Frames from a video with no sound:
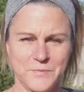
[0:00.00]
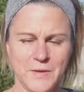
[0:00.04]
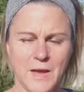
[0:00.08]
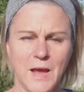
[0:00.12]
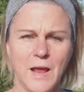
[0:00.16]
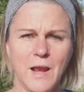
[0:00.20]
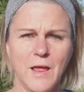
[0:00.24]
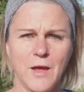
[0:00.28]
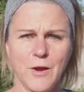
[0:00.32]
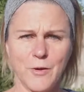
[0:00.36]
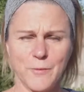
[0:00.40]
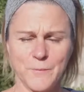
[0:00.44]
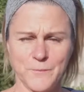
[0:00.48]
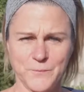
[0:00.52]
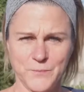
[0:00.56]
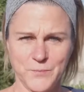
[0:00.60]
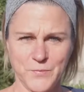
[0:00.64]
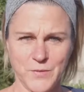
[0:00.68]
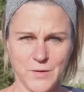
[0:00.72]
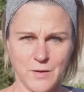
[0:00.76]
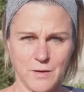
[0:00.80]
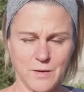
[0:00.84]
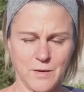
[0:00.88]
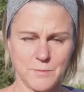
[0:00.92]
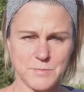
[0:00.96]
Hello,
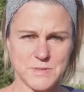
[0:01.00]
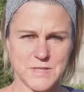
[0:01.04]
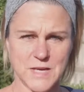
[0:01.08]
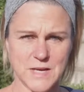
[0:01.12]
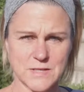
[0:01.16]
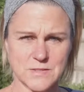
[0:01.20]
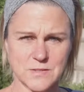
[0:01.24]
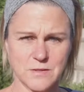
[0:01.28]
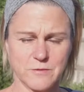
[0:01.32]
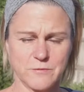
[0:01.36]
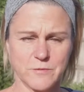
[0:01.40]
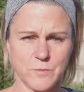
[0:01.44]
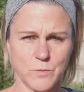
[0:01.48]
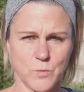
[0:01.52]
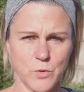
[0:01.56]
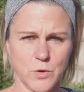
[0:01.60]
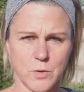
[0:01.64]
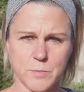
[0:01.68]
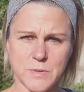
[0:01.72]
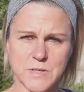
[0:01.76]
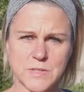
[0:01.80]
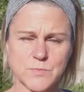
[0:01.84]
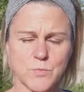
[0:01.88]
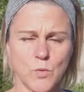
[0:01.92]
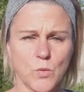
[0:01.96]
I'm Tessa from
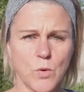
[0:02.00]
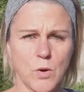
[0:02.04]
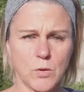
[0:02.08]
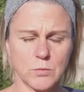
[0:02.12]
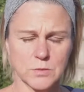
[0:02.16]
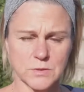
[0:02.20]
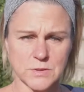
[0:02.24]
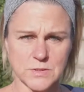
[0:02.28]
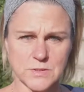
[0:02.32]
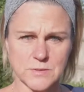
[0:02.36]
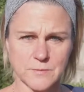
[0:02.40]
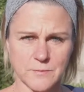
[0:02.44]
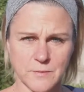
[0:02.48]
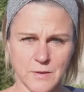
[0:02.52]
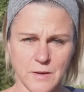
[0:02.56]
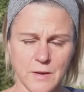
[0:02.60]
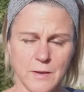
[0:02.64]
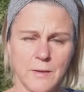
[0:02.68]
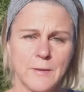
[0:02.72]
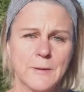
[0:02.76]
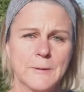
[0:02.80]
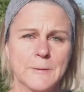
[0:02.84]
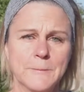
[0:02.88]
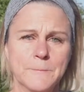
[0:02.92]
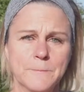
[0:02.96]
Wannabesmallholders.
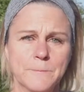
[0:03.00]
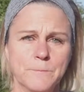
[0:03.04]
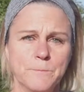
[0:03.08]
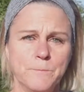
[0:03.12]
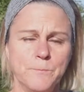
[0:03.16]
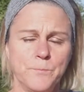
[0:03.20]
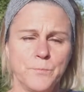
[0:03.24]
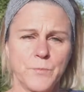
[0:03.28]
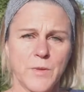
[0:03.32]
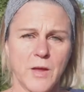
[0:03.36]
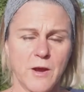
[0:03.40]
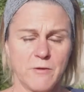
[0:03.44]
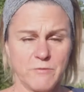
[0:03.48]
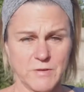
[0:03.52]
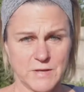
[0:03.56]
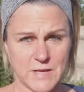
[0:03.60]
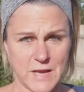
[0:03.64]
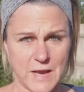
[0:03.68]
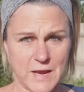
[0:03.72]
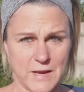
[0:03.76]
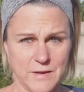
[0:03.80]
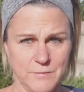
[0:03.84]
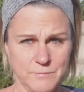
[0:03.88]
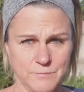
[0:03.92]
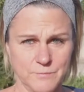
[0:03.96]
Every
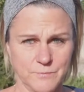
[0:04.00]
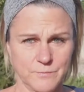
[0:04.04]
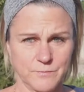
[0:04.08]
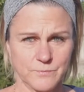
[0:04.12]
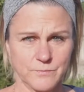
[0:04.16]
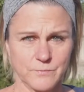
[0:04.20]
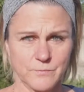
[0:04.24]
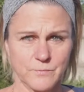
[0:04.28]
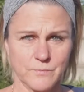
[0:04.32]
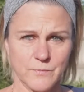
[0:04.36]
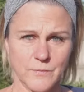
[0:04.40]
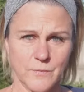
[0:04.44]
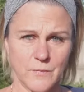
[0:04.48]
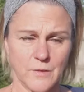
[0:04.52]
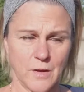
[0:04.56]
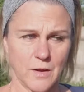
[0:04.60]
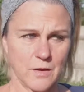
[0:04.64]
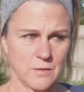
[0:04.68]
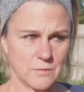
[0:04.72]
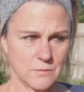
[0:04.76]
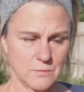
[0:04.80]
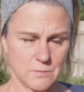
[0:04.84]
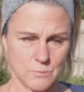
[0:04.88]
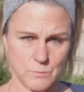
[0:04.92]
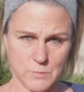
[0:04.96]
day,
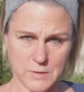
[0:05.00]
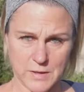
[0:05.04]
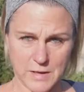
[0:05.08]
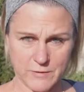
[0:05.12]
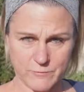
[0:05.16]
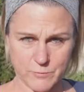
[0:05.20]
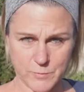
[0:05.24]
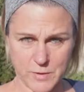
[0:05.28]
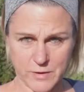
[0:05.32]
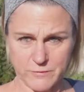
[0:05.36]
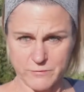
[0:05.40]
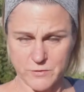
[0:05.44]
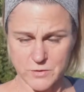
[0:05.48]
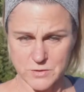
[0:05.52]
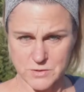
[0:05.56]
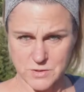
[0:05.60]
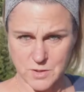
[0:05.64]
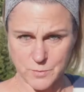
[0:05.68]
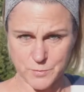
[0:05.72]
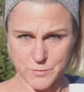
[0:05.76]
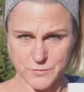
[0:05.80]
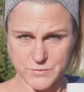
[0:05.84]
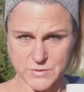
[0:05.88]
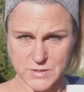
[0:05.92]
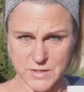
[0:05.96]
when I have my first
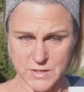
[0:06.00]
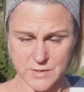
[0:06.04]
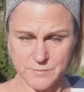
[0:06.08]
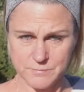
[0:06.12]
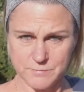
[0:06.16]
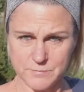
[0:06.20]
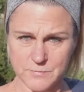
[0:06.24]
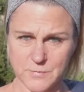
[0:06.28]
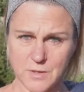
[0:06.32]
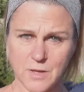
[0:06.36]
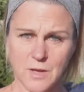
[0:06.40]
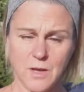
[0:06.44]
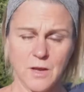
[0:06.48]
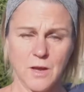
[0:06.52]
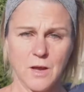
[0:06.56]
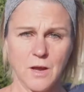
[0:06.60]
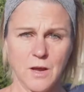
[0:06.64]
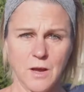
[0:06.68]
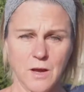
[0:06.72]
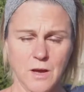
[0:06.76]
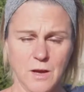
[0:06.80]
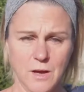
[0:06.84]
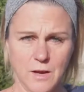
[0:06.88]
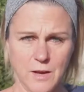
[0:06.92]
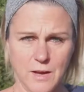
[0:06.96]
cup of tea,
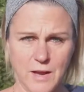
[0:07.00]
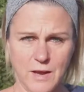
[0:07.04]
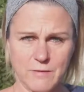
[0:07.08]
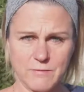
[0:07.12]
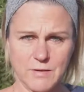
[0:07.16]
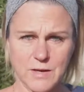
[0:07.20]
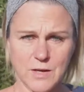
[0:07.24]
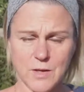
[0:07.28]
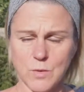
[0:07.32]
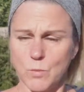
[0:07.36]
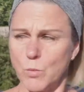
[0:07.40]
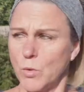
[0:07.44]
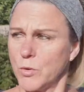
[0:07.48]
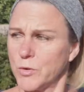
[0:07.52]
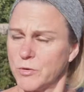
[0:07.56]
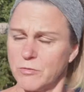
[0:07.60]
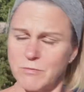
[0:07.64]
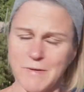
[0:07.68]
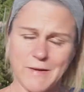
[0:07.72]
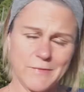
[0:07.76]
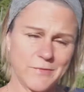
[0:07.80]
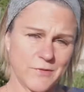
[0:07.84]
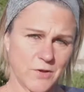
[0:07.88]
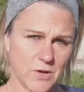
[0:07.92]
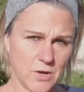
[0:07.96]
I have a little wander
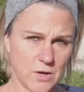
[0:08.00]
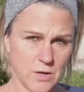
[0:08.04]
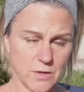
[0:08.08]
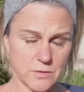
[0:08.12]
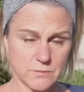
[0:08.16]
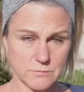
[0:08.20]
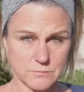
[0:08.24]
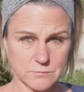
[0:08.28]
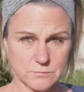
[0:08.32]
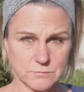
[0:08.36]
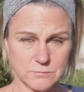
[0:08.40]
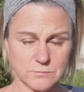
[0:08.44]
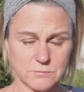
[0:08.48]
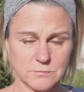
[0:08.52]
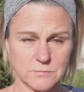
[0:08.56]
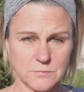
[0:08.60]
around the garden,